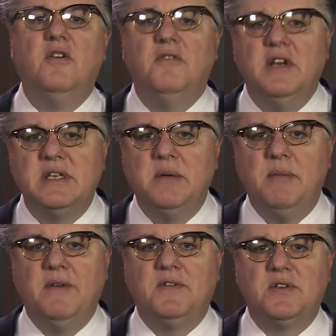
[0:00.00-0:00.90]
visit
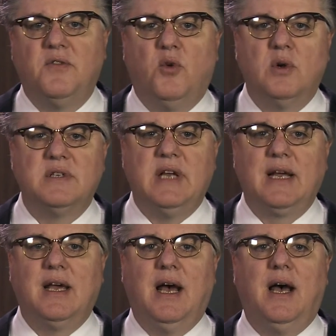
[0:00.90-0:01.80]

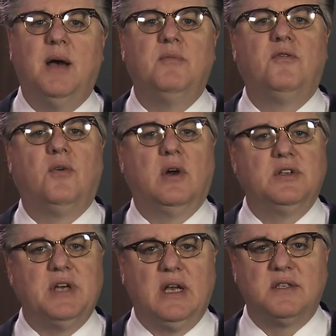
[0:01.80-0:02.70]
memphisdivorce.com for our
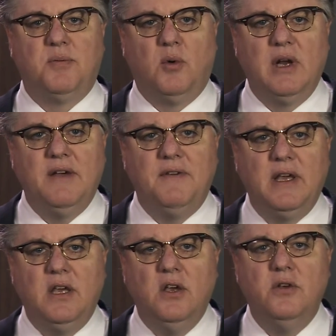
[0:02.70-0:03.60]
child support
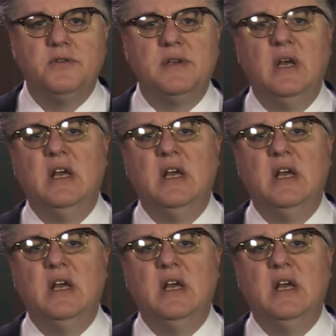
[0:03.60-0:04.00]
FAQs,